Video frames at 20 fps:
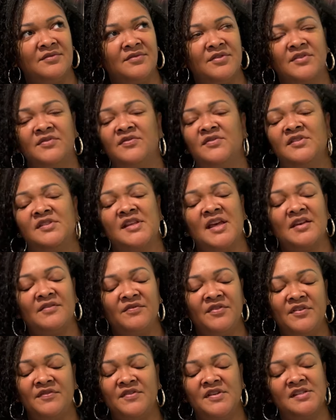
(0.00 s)

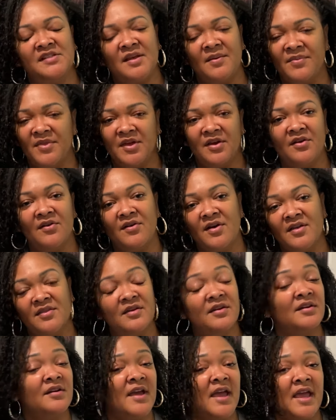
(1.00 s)
50 something or other,